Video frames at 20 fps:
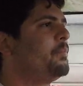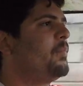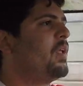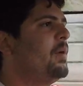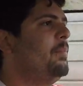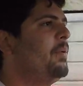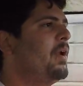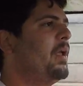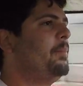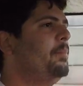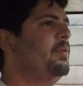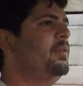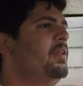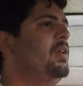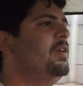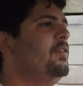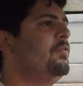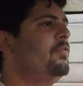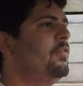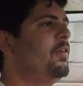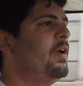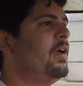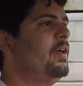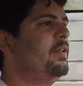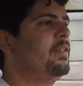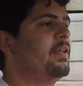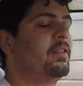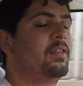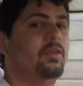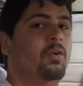But I believe
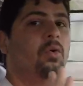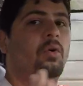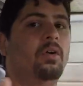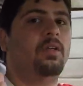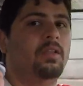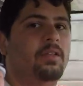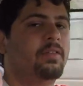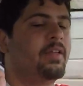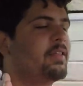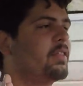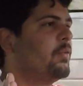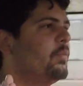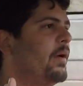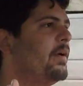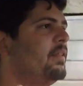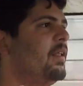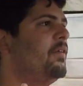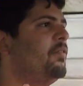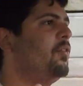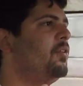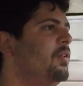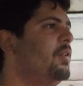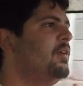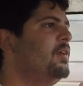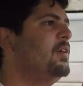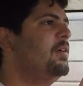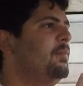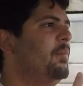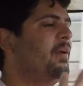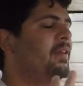that the oil is at the right level,
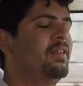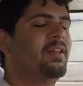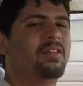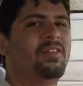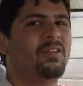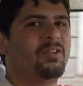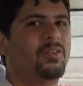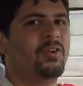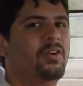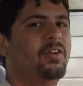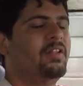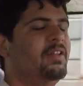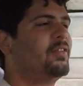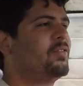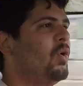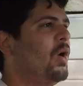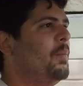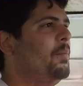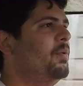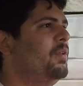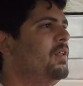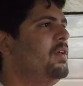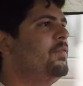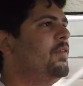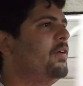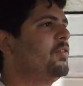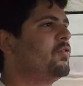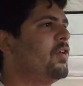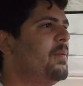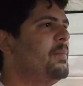but it does look dirty, so I believe
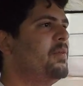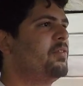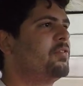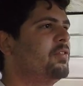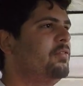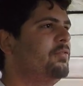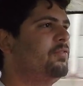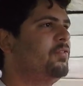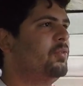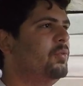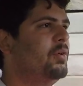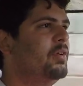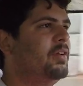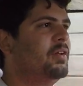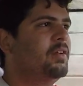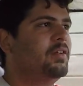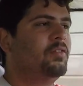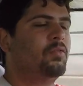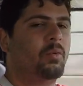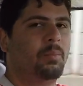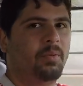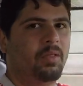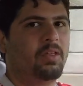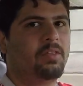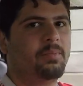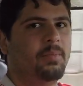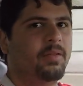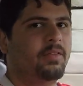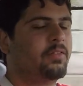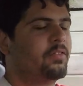a transmission fluid
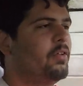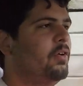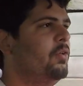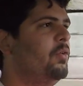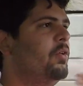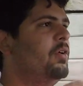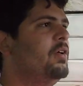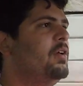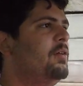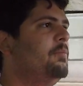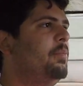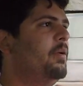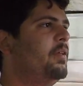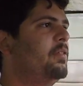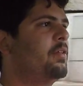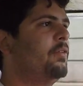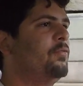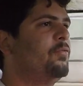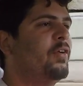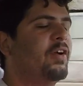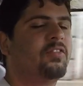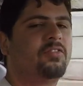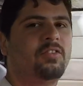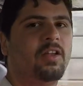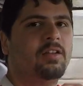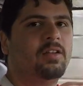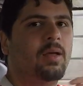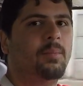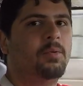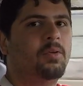replacement, so putting some fresh
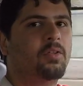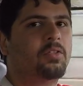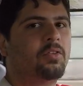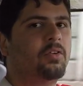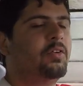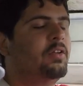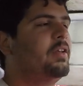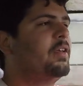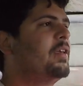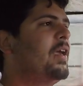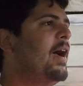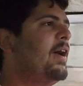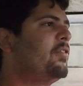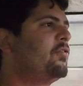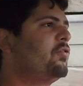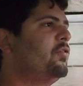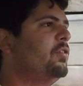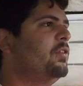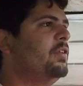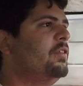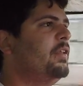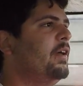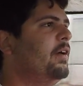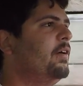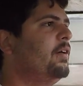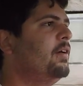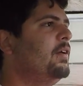10W30 Castrol in there,